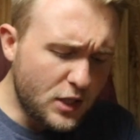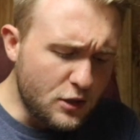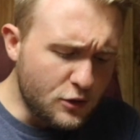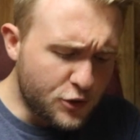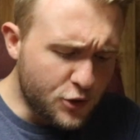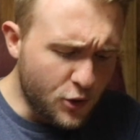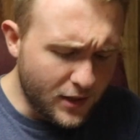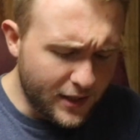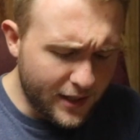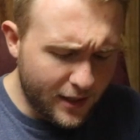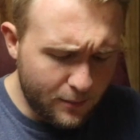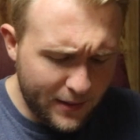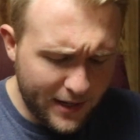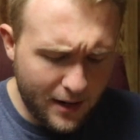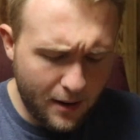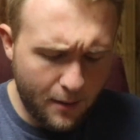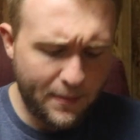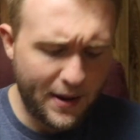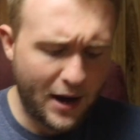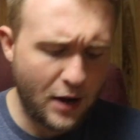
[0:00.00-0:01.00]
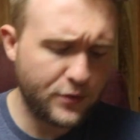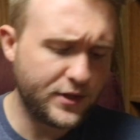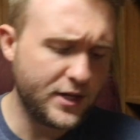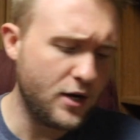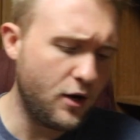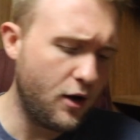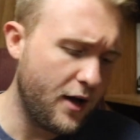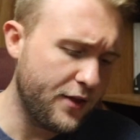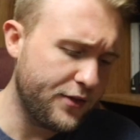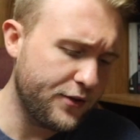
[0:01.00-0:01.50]
So a little bit about the
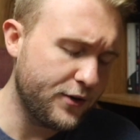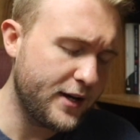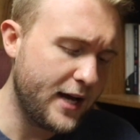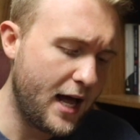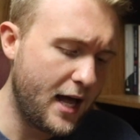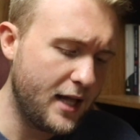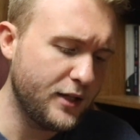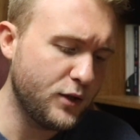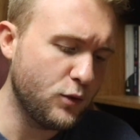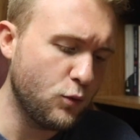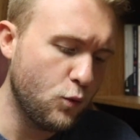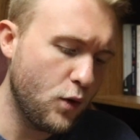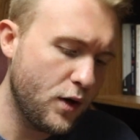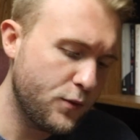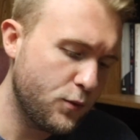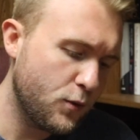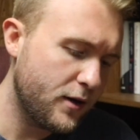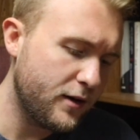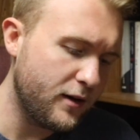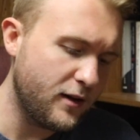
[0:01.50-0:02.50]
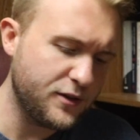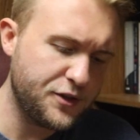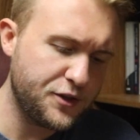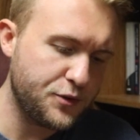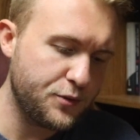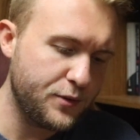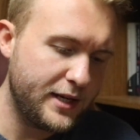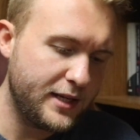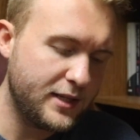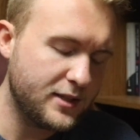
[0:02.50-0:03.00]
author, Colin Woodard. I'll
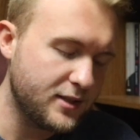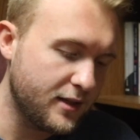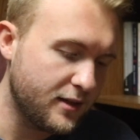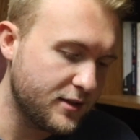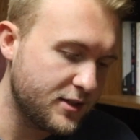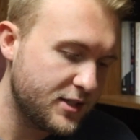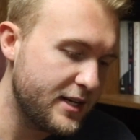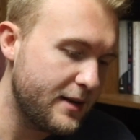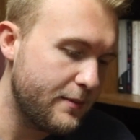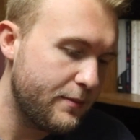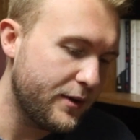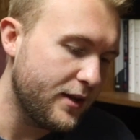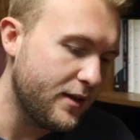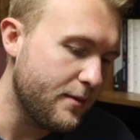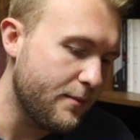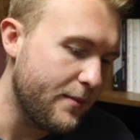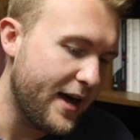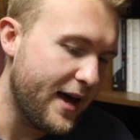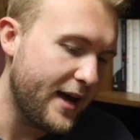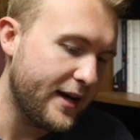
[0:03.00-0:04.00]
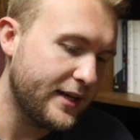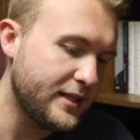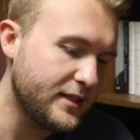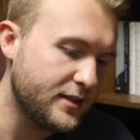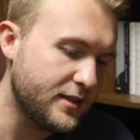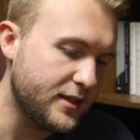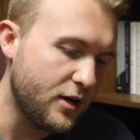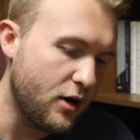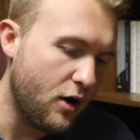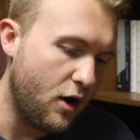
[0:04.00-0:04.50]
just read his little snippet in the back.
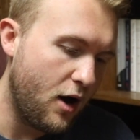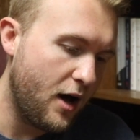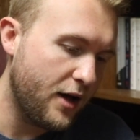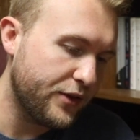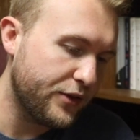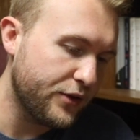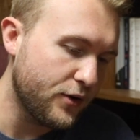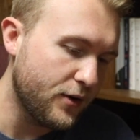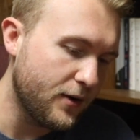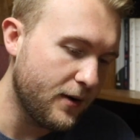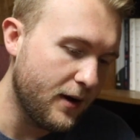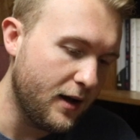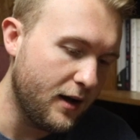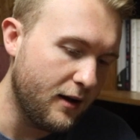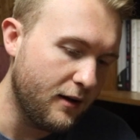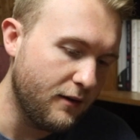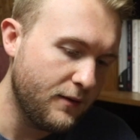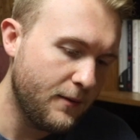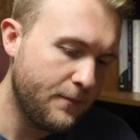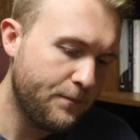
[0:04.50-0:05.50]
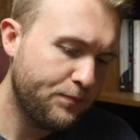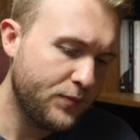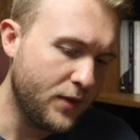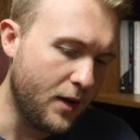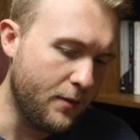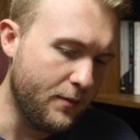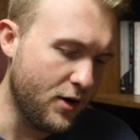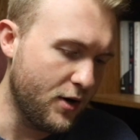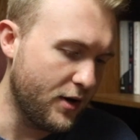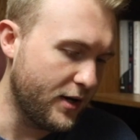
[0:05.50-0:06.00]
He's the author of
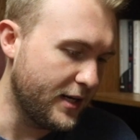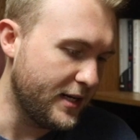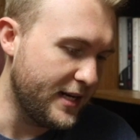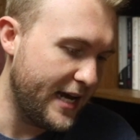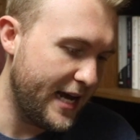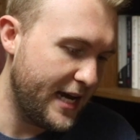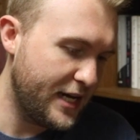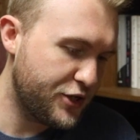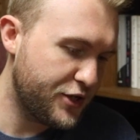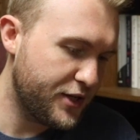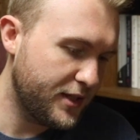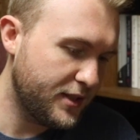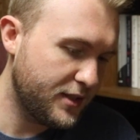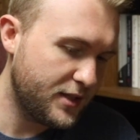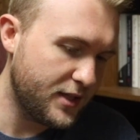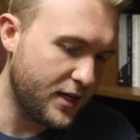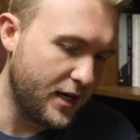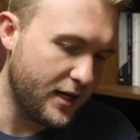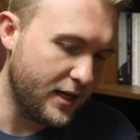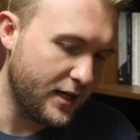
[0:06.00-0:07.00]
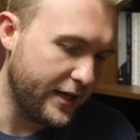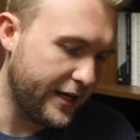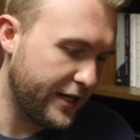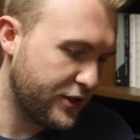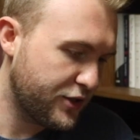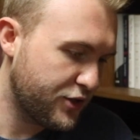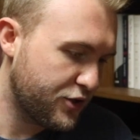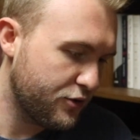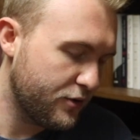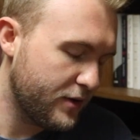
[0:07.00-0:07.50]
American Nations, A
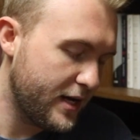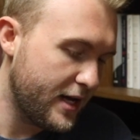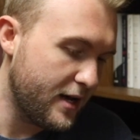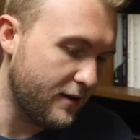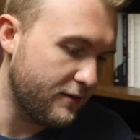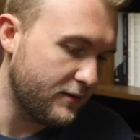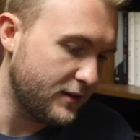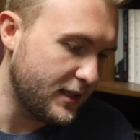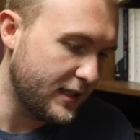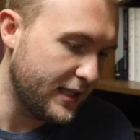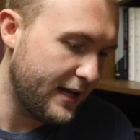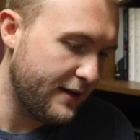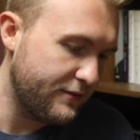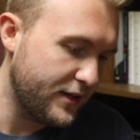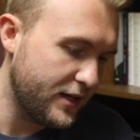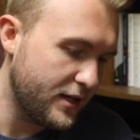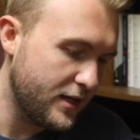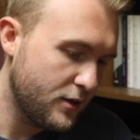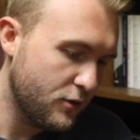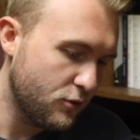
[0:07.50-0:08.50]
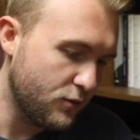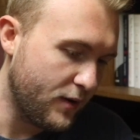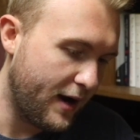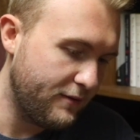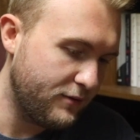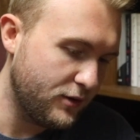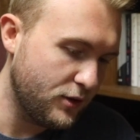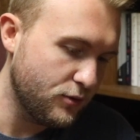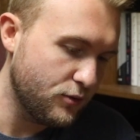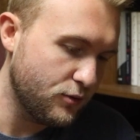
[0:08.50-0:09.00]
History of 11
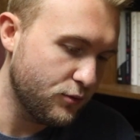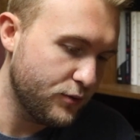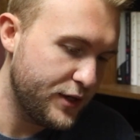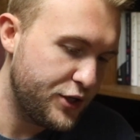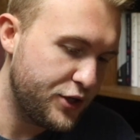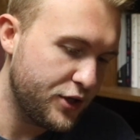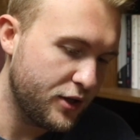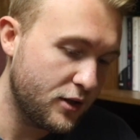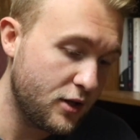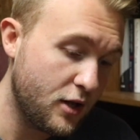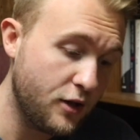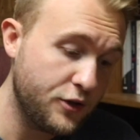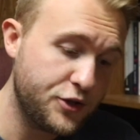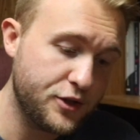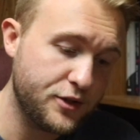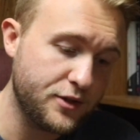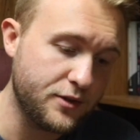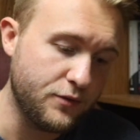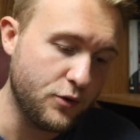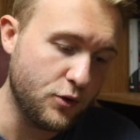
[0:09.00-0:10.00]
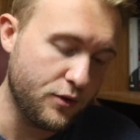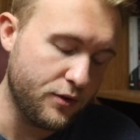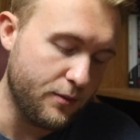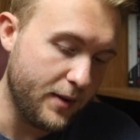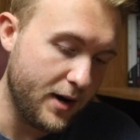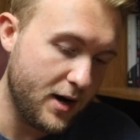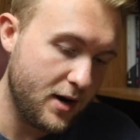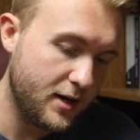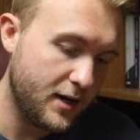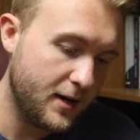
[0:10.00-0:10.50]
Rival Regional Cultures of North
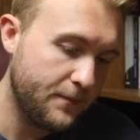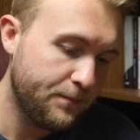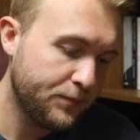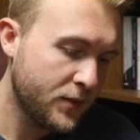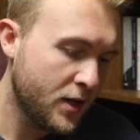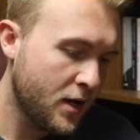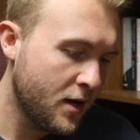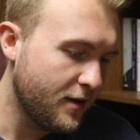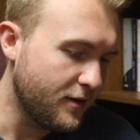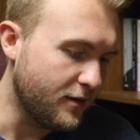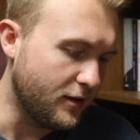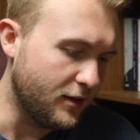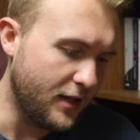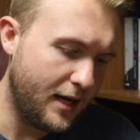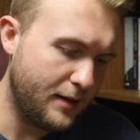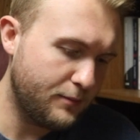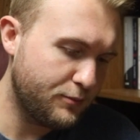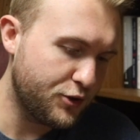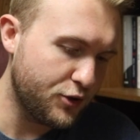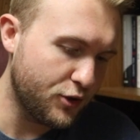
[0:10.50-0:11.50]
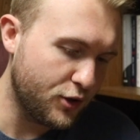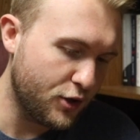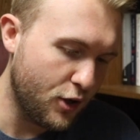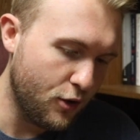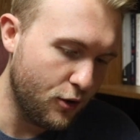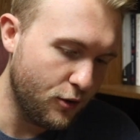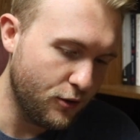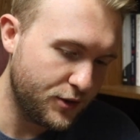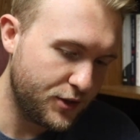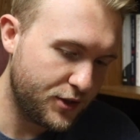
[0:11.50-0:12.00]
America, The Lobster
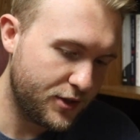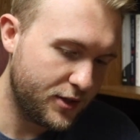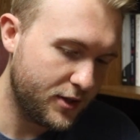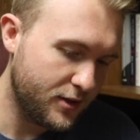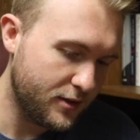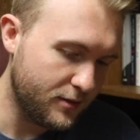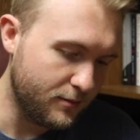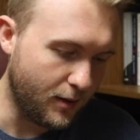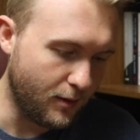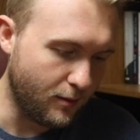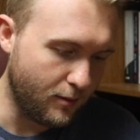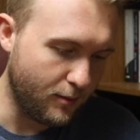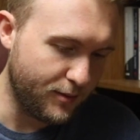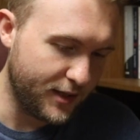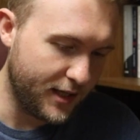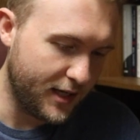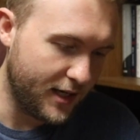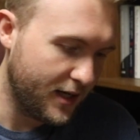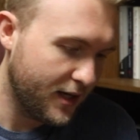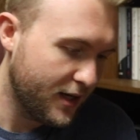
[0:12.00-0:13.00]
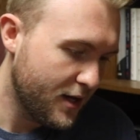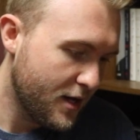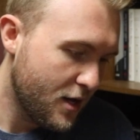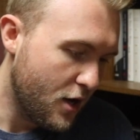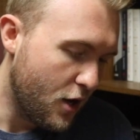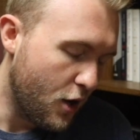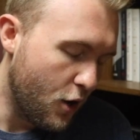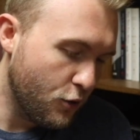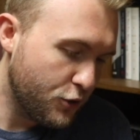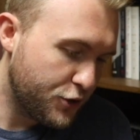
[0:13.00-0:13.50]
Coast, blah, blah, blah,
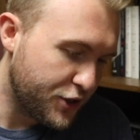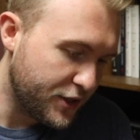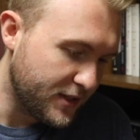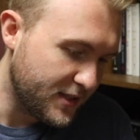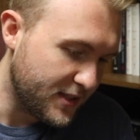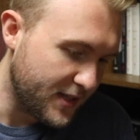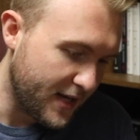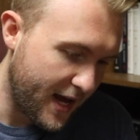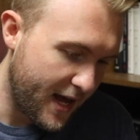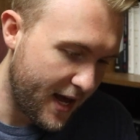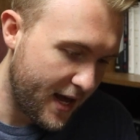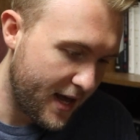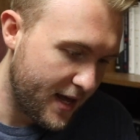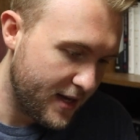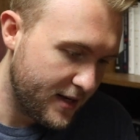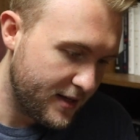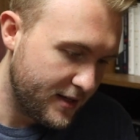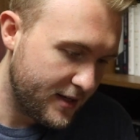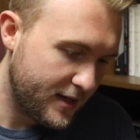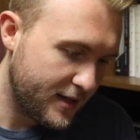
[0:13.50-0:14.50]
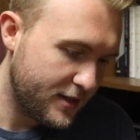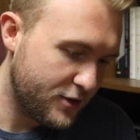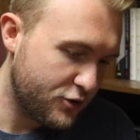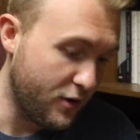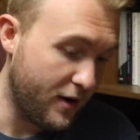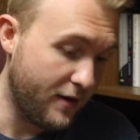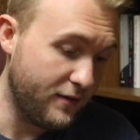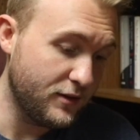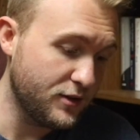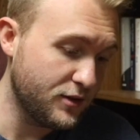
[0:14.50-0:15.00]
Ocean's End,
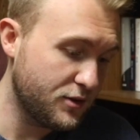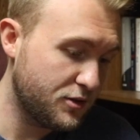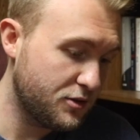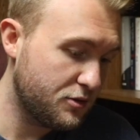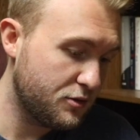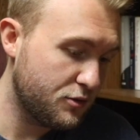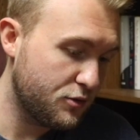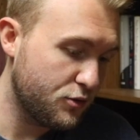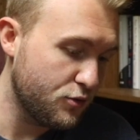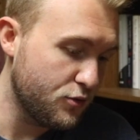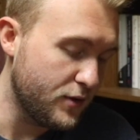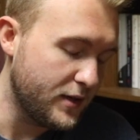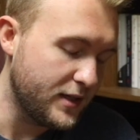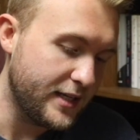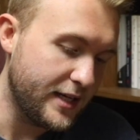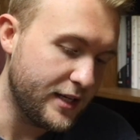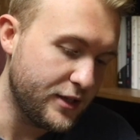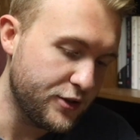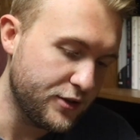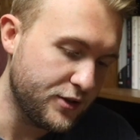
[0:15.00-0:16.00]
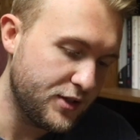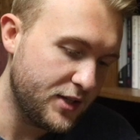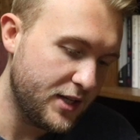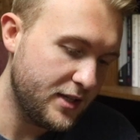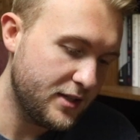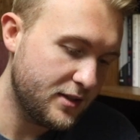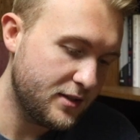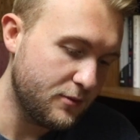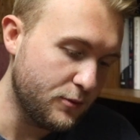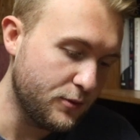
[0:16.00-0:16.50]
Travels Through Endangered
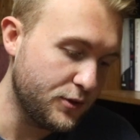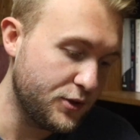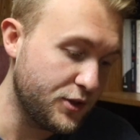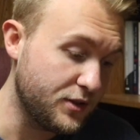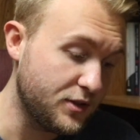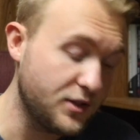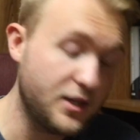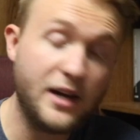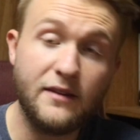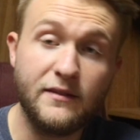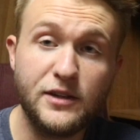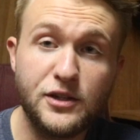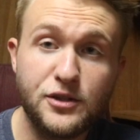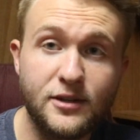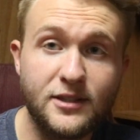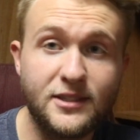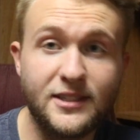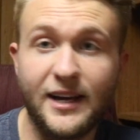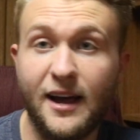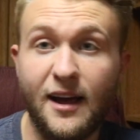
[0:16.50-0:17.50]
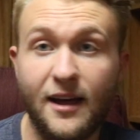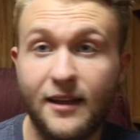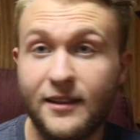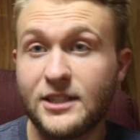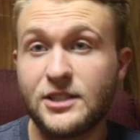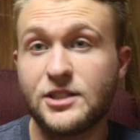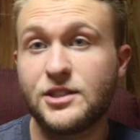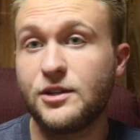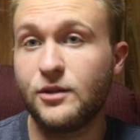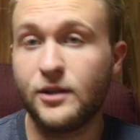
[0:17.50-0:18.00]
Seas, which is kind of interesting.
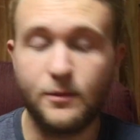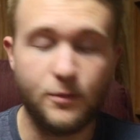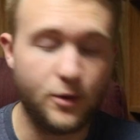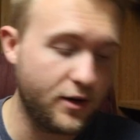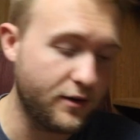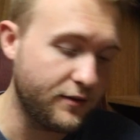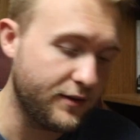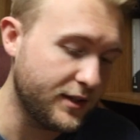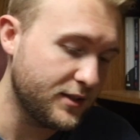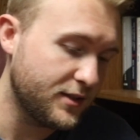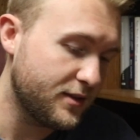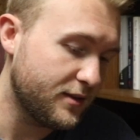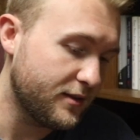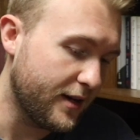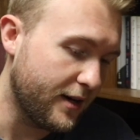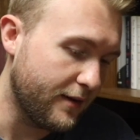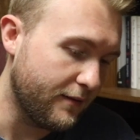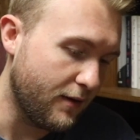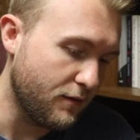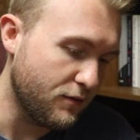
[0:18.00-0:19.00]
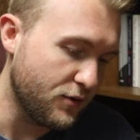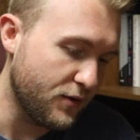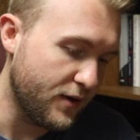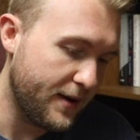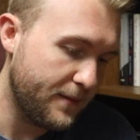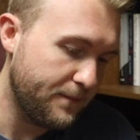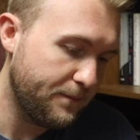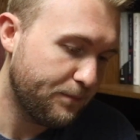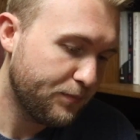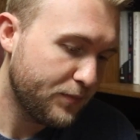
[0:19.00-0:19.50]
This is the only book of his that I've ever read.